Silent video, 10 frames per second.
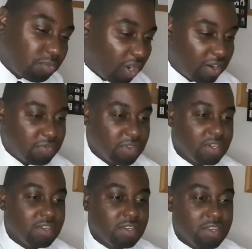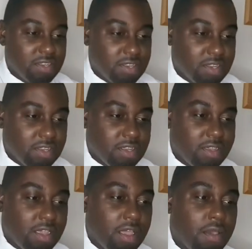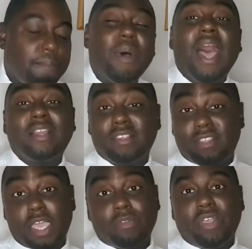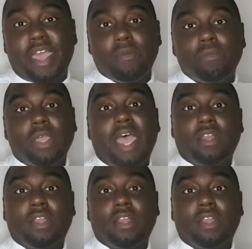bruv. But at the same time,